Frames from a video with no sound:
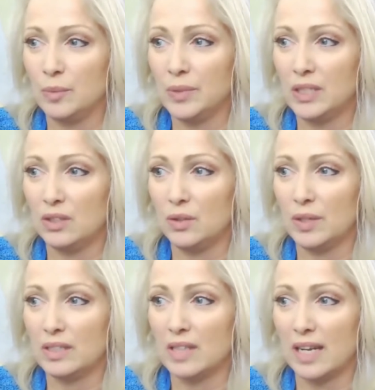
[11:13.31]
when we do
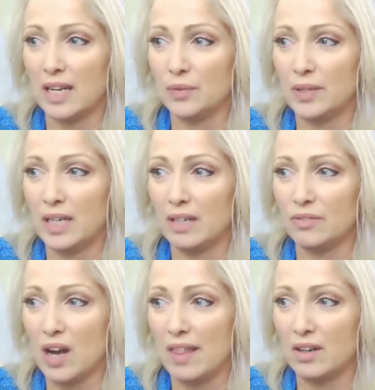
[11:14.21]
a psychic reading
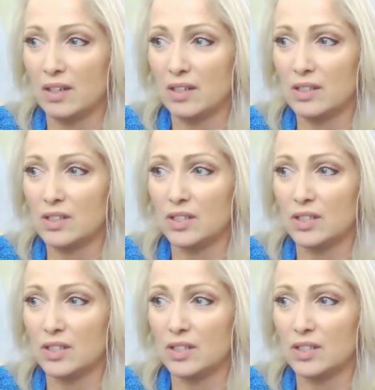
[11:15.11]
for others?